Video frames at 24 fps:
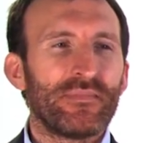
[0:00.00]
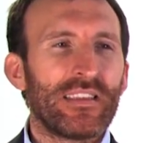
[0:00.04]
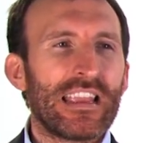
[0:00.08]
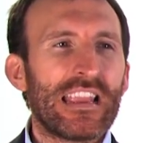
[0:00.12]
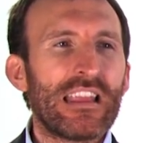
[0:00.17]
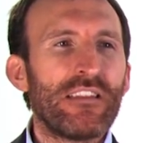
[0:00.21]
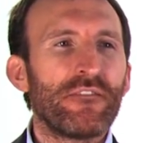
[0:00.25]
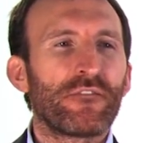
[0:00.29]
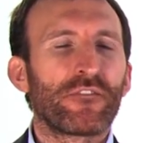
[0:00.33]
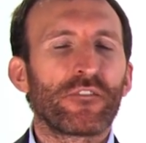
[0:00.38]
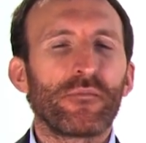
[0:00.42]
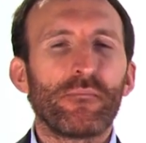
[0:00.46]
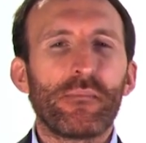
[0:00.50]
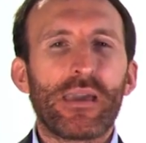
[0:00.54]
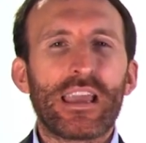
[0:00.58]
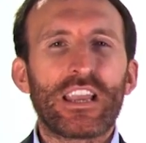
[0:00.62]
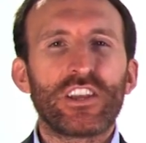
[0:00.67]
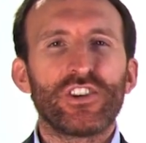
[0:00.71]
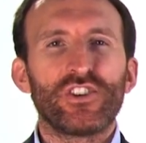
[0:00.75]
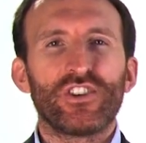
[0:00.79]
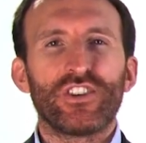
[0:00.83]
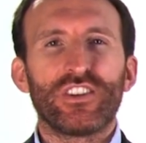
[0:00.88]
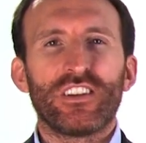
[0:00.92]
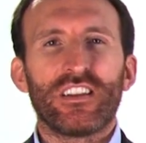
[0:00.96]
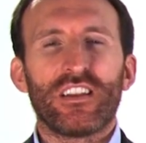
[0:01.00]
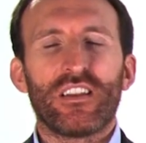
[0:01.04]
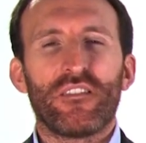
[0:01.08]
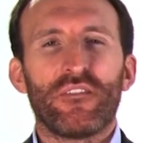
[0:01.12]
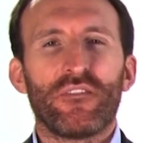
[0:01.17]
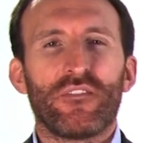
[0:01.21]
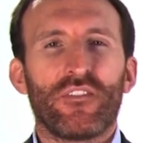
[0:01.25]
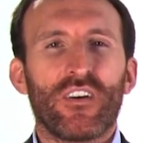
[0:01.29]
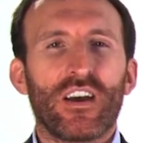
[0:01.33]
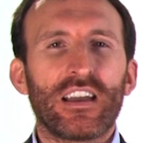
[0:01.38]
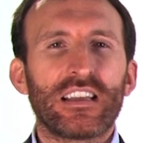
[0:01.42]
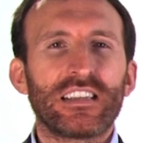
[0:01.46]
information and
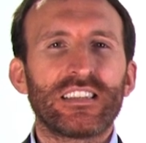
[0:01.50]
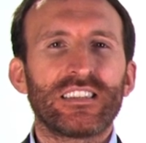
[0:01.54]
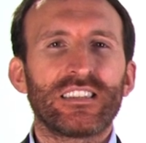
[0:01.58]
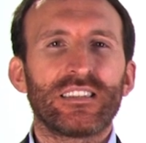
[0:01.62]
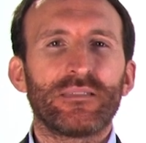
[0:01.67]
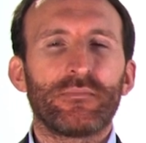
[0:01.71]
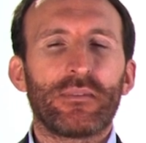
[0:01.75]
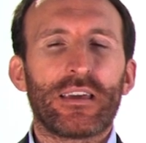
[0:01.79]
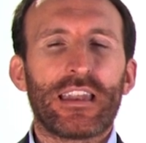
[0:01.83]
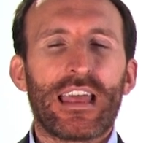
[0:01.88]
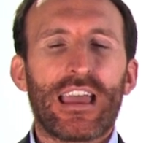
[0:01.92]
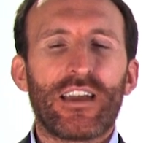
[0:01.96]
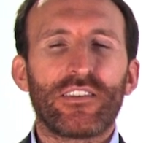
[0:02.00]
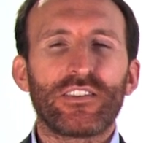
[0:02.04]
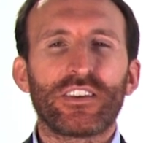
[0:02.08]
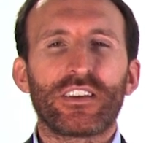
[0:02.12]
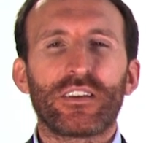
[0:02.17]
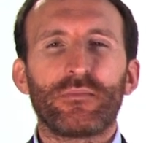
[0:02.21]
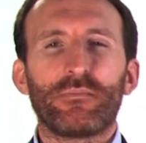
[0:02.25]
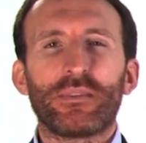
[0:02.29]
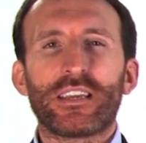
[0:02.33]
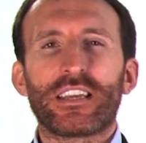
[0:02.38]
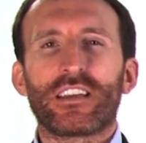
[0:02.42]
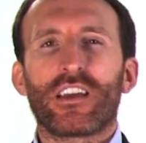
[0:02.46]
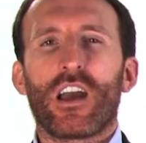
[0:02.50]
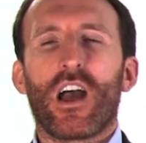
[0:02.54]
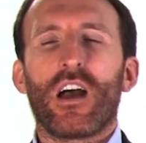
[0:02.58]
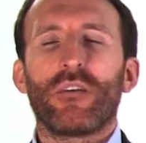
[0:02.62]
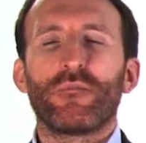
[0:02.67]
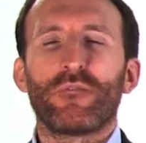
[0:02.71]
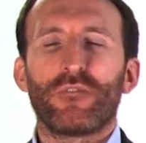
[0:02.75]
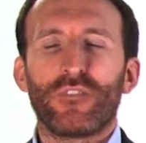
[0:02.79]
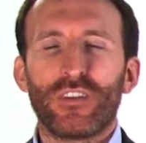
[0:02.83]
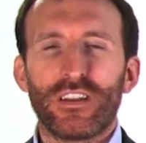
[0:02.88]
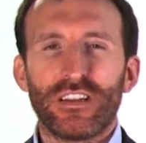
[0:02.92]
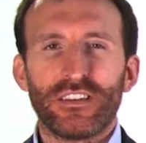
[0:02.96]
advice about how you can be
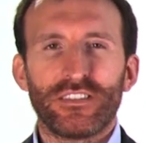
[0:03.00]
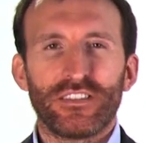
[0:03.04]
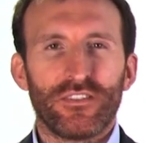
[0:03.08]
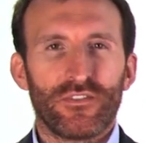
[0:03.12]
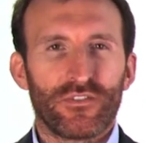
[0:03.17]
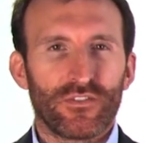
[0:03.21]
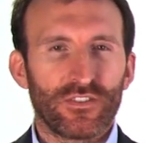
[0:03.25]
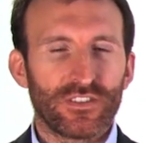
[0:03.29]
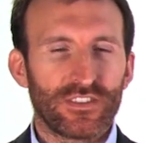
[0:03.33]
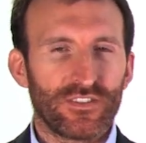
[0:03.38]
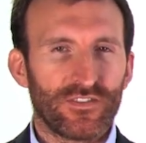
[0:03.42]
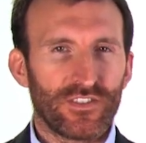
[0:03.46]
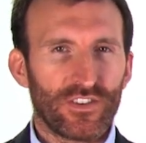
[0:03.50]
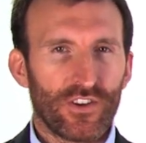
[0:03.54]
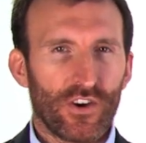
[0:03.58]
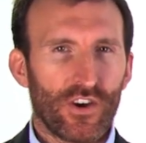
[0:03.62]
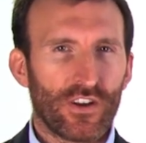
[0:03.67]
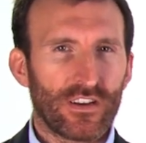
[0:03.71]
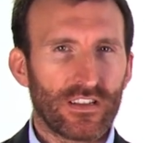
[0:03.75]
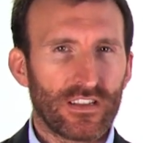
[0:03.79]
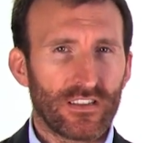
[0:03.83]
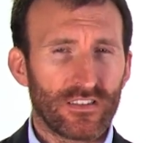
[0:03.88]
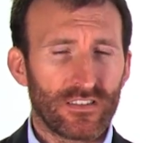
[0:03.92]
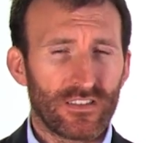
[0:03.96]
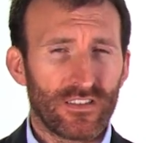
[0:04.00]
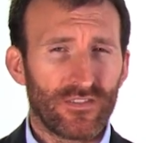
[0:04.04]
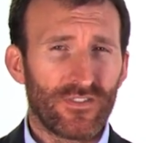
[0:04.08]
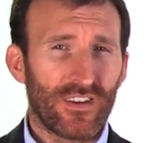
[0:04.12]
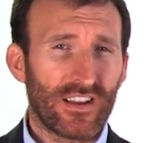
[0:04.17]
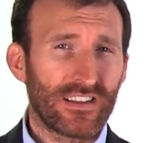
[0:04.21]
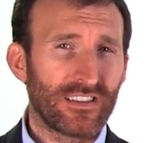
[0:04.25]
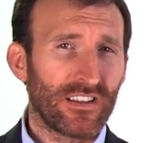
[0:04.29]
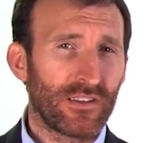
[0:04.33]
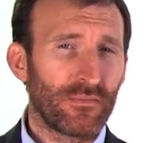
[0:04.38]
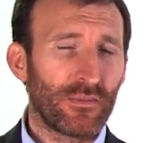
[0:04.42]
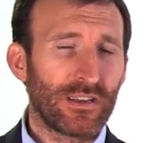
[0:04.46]
confident in front of an audience. In
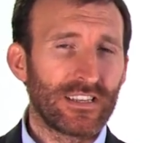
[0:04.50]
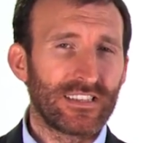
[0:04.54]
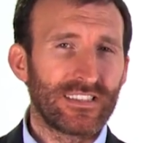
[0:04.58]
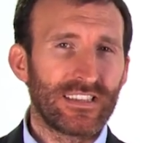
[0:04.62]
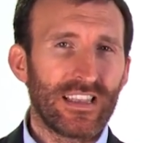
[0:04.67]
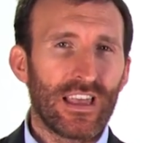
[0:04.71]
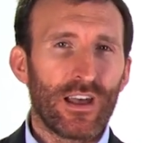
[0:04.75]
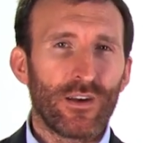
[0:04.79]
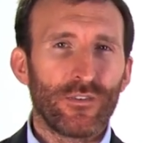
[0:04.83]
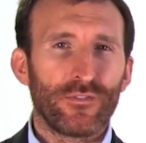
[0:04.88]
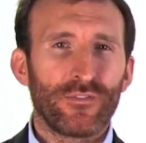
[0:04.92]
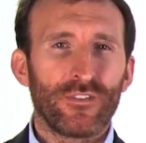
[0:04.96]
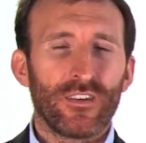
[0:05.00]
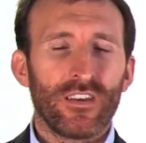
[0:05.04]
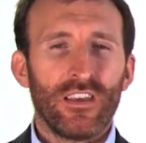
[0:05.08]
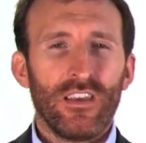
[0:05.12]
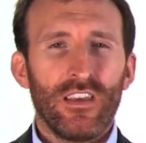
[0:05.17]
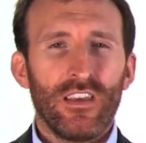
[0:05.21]
fact, I myself